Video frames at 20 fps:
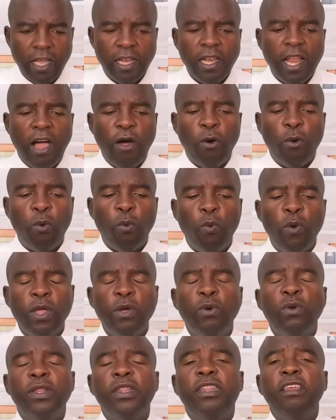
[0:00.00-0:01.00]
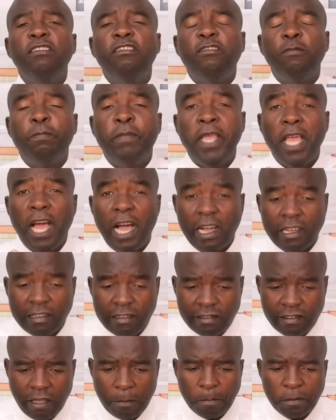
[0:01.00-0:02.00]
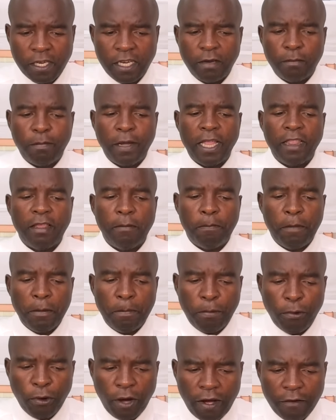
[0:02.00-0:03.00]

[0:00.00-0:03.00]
Now, will this be accepted by the people